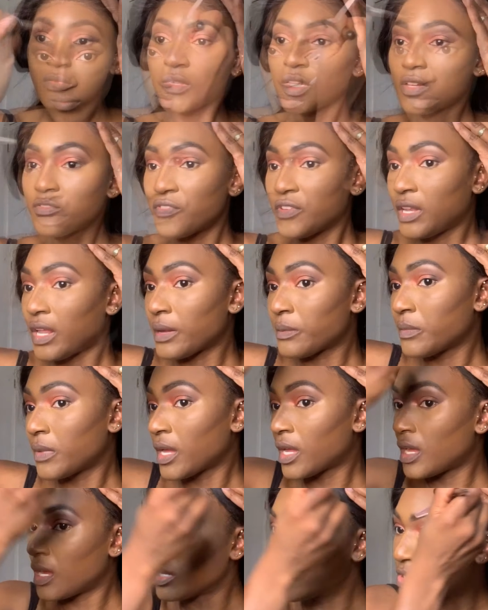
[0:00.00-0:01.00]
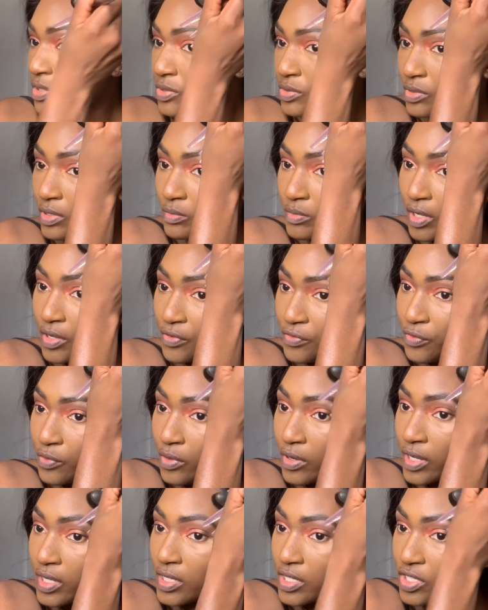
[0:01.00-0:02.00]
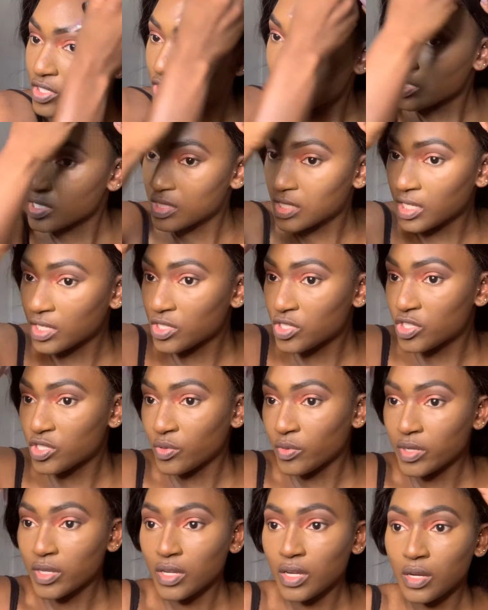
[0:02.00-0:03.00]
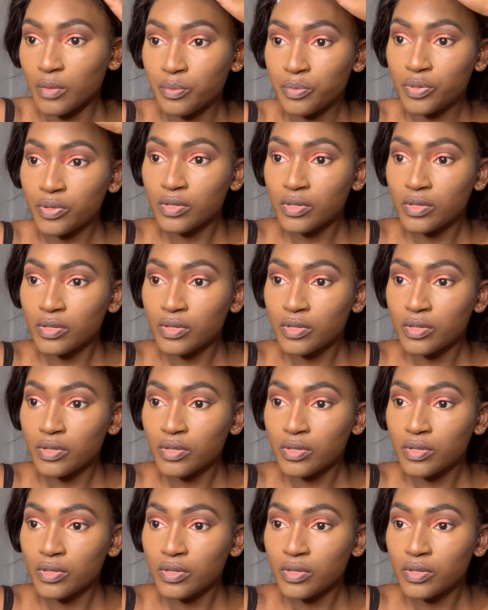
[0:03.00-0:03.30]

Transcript: I feel like my contour on my forehead is just not showing up.